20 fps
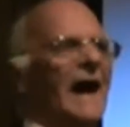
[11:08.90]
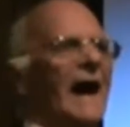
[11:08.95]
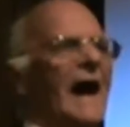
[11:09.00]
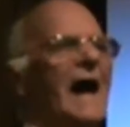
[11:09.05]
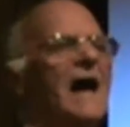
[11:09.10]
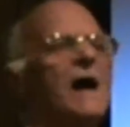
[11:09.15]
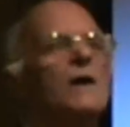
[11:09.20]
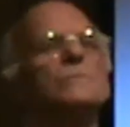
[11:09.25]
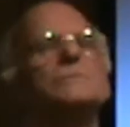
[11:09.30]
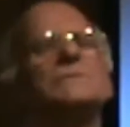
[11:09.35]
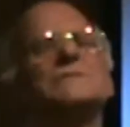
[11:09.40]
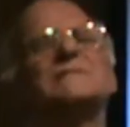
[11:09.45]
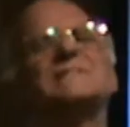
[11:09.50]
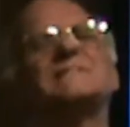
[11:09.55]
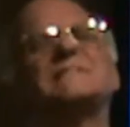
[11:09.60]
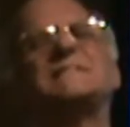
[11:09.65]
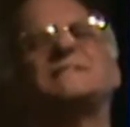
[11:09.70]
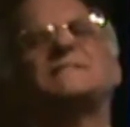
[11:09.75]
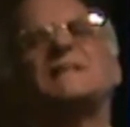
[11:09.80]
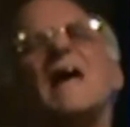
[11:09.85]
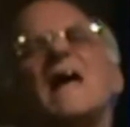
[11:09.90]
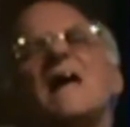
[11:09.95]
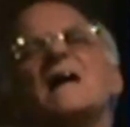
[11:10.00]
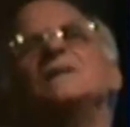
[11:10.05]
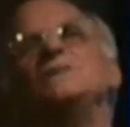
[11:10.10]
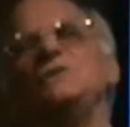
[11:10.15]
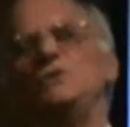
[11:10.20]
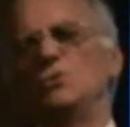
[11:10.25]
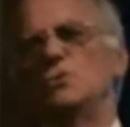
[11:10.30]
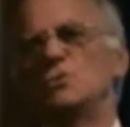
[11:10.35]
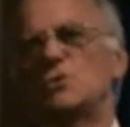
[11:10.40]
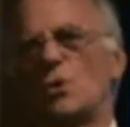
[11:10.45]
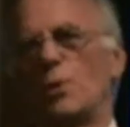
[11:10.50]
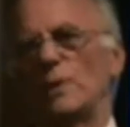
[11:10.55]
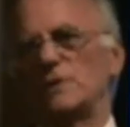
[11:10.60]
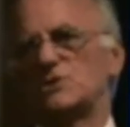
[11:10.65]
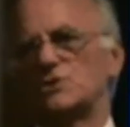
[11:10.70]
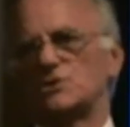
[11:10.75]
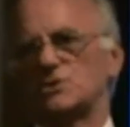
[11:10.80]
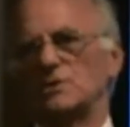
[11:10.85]
How dare you
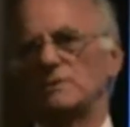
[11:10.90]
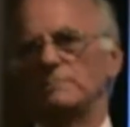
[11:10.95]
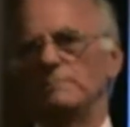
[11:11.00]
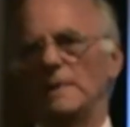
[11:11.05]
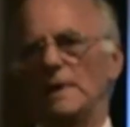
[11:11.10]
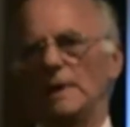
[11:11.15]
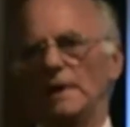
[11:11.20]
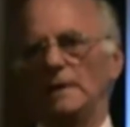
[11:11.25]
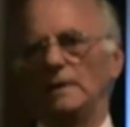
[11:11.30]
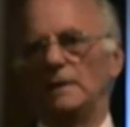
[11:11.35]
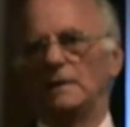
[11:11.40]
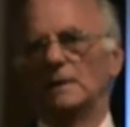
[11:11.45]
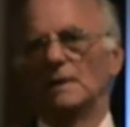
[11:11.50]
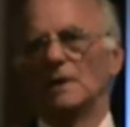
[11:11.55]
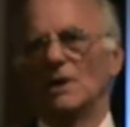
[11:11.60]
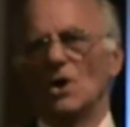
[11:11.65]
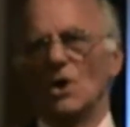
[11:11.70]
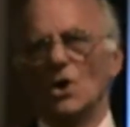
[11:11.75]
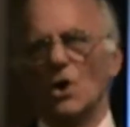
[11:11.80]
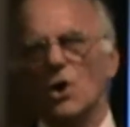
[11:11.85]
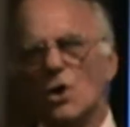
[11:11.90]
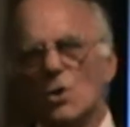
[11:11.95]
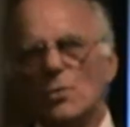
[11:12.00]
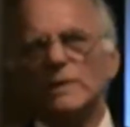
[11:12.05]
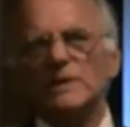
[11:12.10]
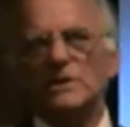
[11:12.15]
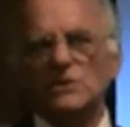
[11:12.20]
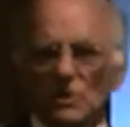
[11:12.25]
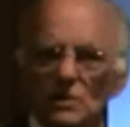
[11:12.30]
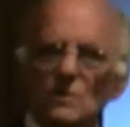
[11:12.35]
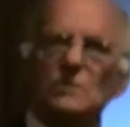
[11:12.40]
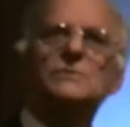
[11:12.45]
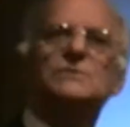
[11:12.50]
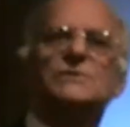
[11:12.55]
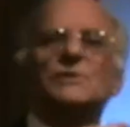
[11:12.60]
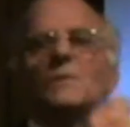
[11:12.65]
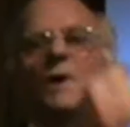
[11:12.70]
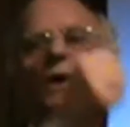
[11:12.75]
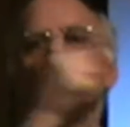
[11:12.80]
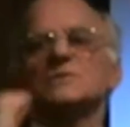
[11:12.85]
question me? Who are you
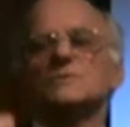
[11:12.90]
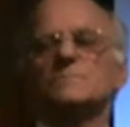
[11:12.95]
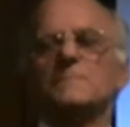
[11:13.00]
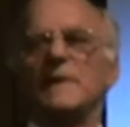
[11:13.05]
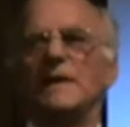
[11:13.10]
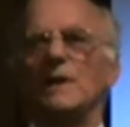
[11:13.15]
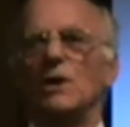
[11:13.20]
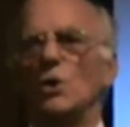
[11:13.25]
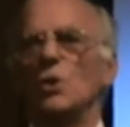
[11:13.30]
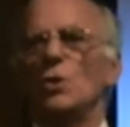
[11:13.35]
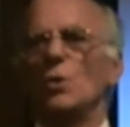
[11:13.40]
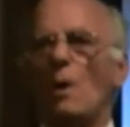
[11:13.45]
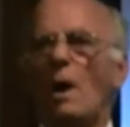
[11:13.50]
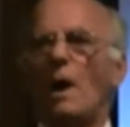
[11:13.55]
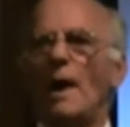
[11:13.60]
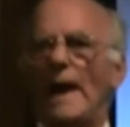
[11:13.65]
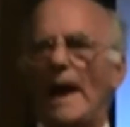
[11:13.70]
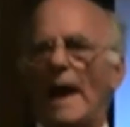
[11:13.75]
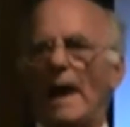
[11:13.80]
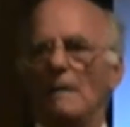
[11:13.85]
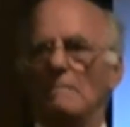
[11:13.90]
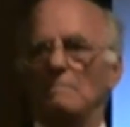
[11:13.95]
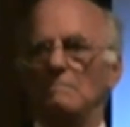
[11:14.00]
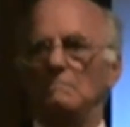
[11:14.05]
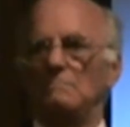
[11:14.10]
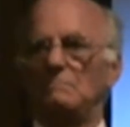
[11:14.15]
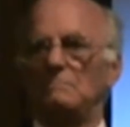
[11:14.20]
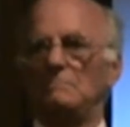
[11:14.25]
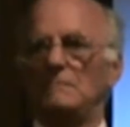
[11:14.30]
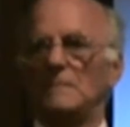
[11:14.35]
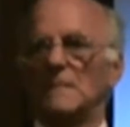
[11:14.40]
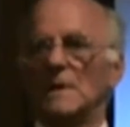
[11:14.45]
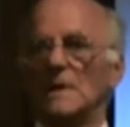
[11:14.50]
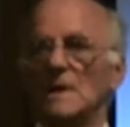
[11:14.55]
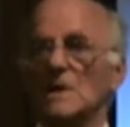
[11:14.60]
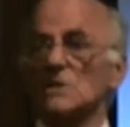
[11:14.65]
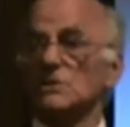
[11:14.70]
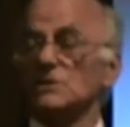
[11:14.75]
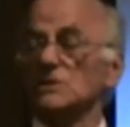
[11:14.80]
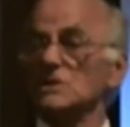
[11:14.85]
to ask me who I am?
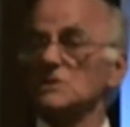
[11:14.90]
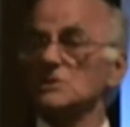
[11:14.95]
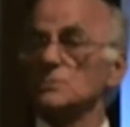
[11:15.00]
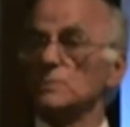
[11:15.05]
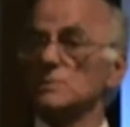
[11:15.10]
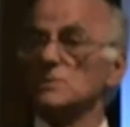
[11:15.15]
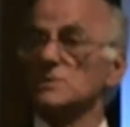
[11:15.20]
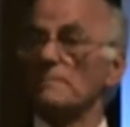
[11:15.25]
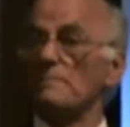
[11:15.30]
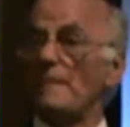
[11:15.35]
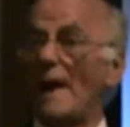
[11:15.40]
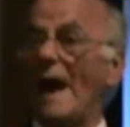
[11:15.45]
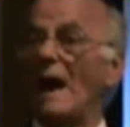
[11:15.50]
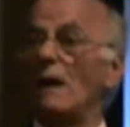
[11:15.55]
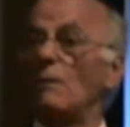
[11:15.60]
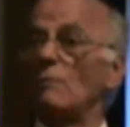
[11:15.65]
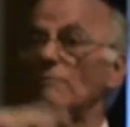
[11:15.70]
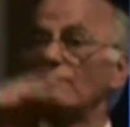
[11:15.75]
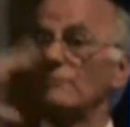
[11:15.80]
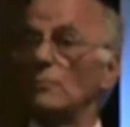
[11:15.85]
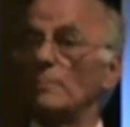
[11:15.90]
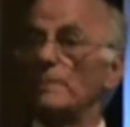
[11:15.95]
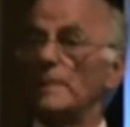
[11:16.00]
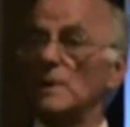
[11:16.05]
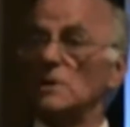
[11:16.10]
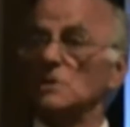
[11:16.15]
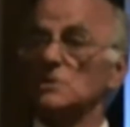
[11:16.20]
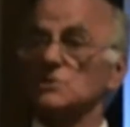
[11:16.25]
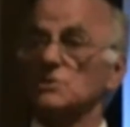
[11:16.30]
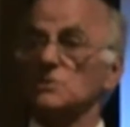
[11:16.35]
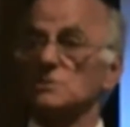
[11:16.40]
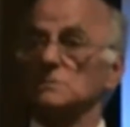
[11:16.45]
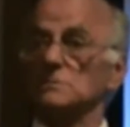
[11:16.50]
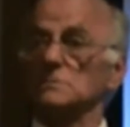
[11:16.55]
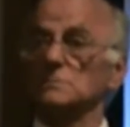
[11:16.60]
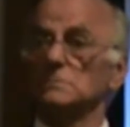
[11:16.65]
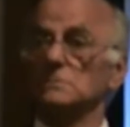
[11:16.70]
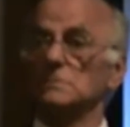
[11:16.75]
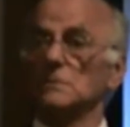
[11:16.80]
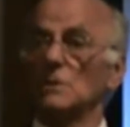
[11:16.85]
This was a powerful person
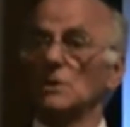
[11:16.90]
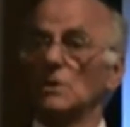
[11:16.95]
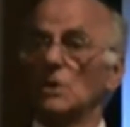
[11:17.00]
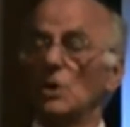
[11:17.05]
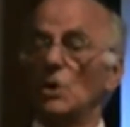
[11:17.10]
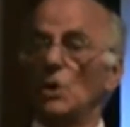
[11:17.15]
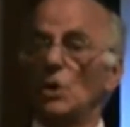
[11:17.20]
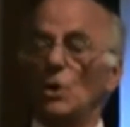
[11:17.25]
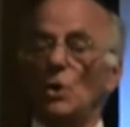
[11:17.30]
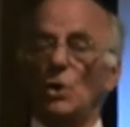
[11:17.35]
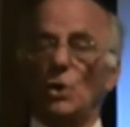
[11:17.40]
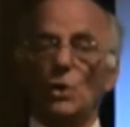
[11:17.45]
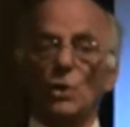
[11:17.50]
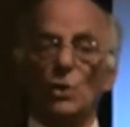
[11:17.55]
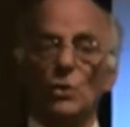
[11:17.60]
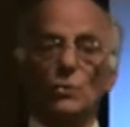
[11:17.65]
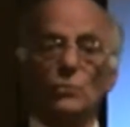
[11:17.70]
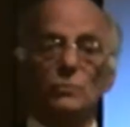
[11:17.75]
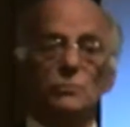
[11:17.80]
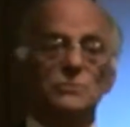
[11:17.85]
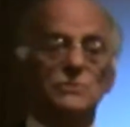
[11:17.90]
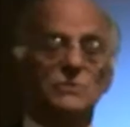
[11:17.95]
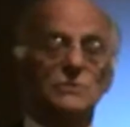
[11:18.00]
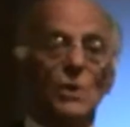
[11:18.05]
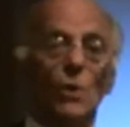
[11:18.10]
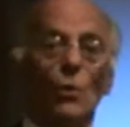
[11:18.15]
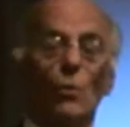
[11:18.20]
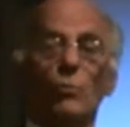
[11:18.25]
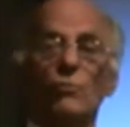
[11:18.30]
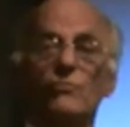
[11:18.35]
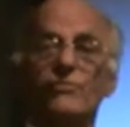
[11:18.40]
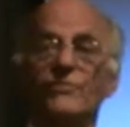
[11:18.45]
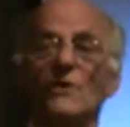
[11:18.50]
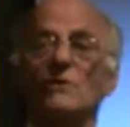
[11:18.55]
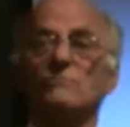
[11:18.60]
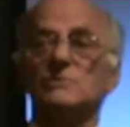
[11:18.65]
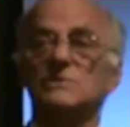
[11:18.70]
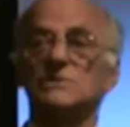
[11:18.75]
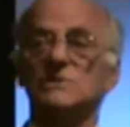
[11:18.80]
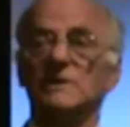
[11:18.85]
whose
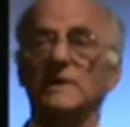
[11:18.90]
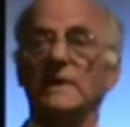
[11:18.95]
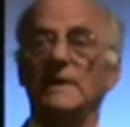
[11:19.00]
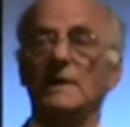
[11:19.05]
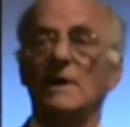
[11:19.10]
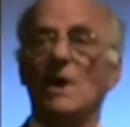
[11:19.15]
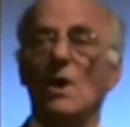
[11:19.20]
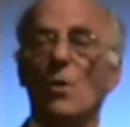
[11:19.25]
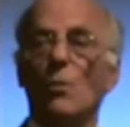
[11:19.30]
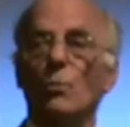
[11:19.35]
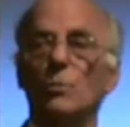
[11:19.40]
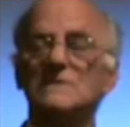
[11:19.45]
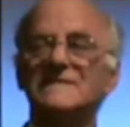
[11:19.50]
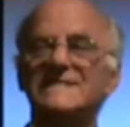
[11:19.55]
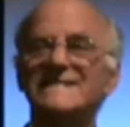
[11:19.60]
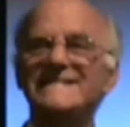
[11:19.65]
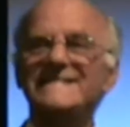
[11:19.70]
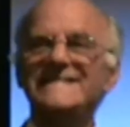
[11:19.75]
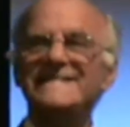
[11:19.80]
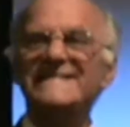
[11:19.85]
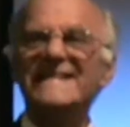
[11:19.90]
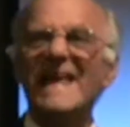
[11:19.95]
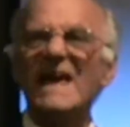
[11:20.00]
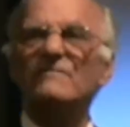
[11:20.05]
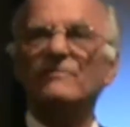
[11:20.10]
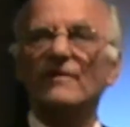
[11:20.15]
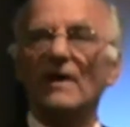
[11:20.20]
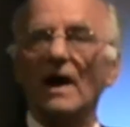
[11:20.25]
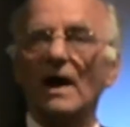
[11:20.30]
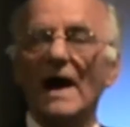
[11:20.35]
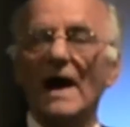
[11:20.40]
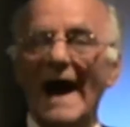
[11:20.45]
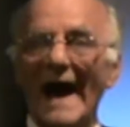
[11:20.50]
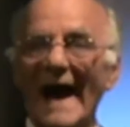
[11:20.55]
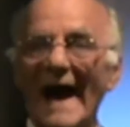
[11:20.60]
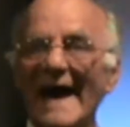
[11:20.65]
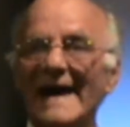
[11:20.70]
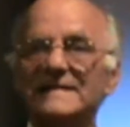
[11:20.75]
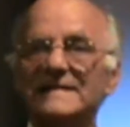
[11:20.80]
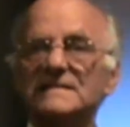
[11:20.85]
authority was never,
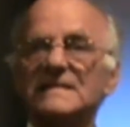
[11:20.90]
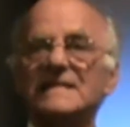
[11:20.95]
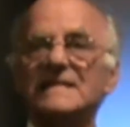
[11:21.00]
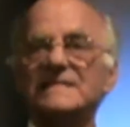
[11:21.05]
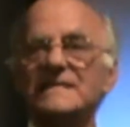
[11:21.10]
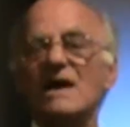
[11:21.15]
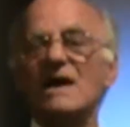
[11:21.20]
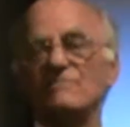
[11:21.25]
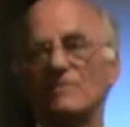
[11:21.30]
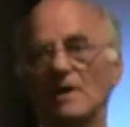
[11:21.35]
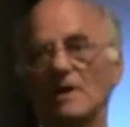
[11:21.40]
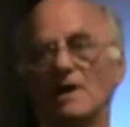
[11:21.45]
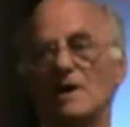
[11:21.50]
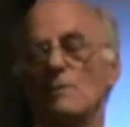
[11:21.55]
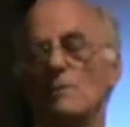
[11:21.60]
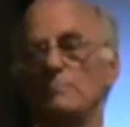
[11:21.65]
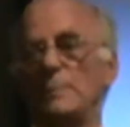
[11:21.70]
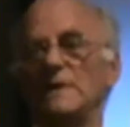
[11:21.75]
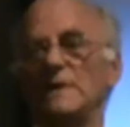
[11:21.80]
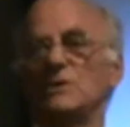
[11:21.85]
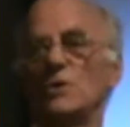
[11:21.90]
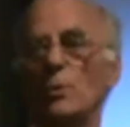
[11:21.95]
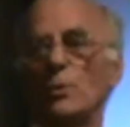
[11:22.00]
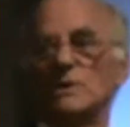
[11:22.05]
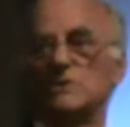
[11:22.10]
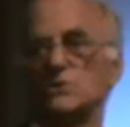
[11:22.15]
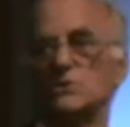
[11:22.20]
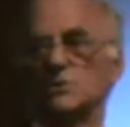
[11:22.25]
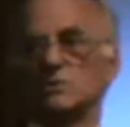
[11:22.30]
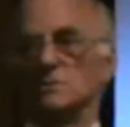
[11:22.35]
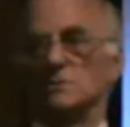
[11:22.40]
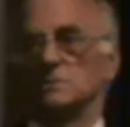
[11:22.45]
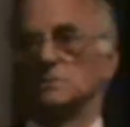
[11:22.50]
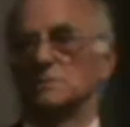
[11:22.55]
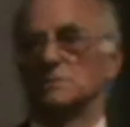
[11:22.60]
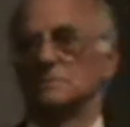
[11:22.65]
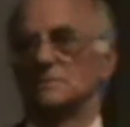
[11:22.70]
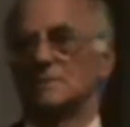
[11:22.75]
had never been questioned.